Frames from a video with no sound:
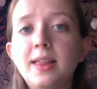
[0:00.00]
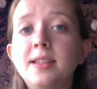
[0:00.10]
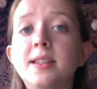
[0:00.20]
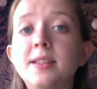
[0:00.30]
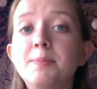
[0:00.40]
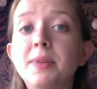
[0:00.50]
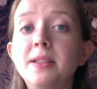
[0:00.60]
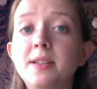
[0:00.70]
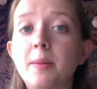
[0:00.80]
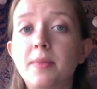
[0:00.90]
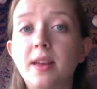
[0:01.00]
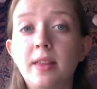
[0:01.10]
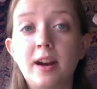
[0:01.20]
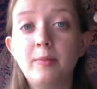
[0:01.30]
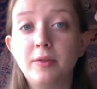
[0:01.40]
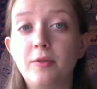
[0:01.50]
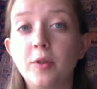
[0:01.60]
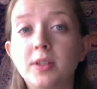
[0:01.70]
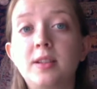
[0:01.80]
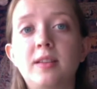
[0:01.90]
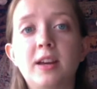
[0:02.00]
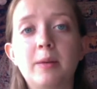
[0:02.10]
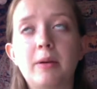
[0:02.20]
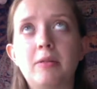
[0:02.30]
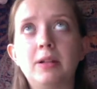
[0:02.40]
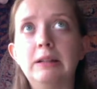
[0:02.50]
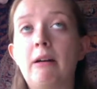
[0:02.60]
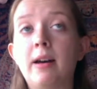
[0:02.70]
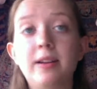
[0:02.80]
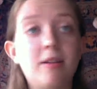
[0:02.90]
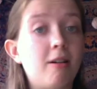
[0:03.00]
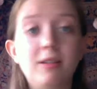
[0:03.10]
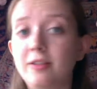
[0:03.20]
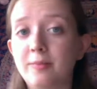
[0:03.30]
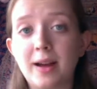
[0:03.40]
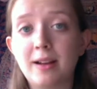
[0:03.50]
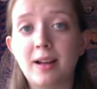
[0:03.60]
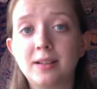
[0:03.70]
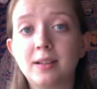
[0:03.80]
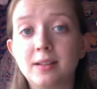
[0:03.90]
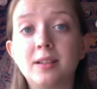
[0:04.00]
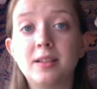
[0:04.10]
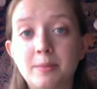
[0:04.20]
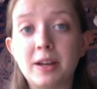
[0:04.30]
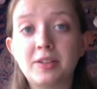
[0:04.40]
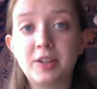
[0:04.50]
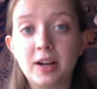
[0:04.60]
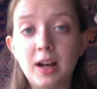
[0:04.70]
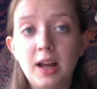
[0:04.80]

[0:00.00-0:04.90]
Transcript: This has been something that I've been forced to think about a lot in all of my classes this semester.